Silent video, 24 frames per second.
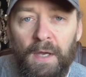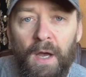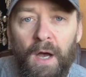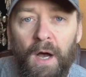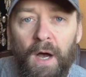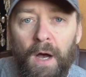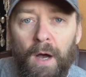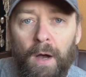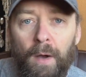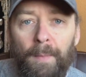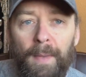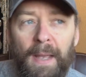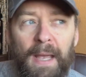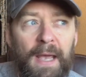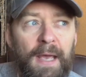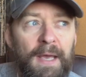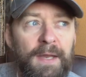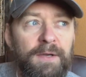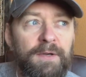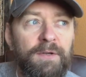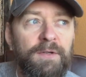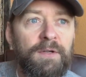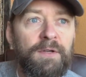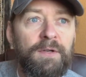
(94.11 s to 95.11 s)

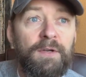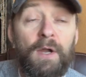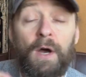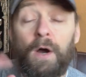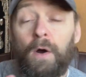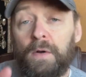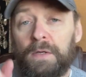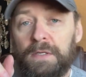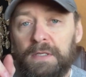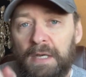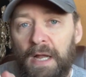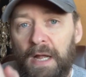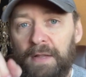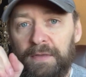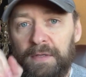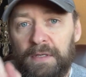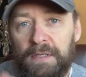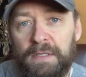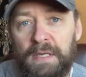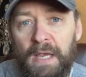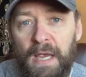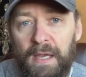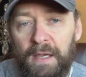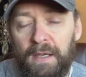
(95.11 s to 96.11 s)
And no, it's not the
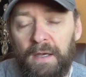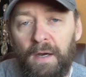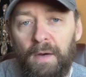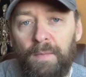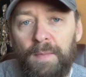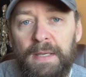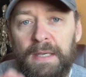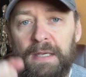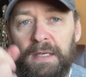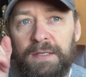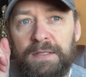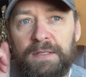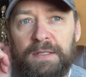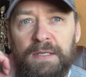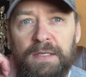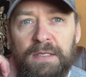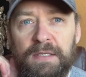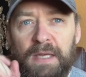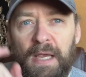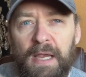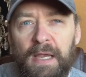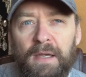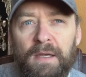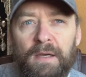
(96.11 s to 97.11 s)
Senko, because the
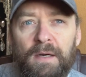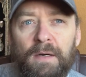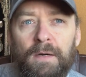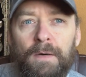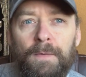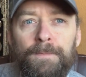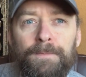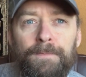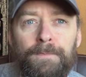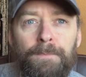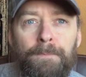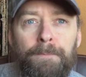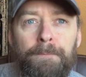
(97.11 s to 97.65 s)
Senko,